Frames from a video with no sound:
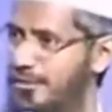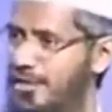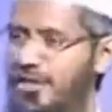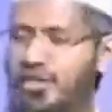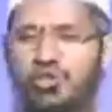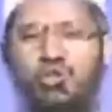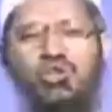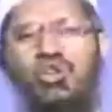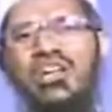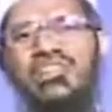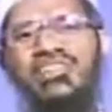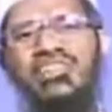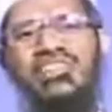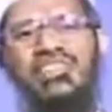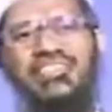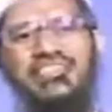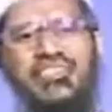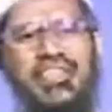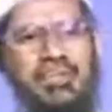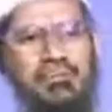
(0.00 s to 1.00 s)
In UK, they
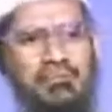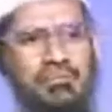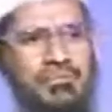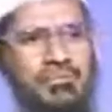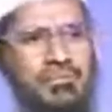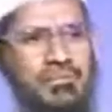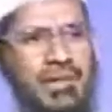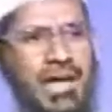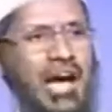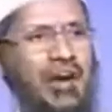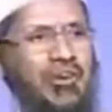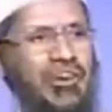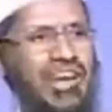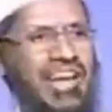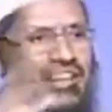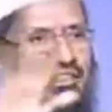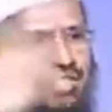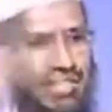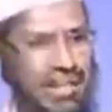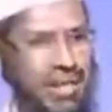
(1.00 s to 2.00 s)
did the same. I wouldn't
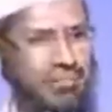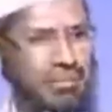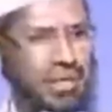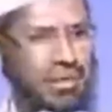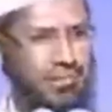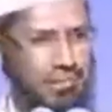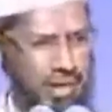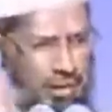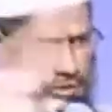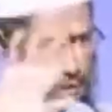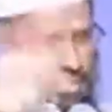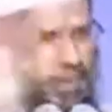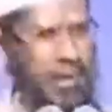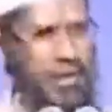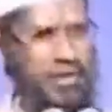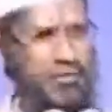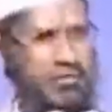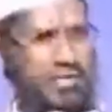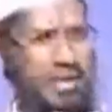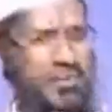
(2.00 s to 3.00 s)
like to name them, I know
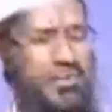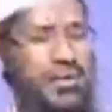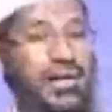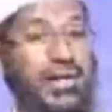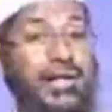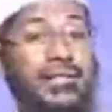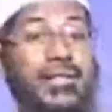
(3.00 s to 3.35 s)
many of them.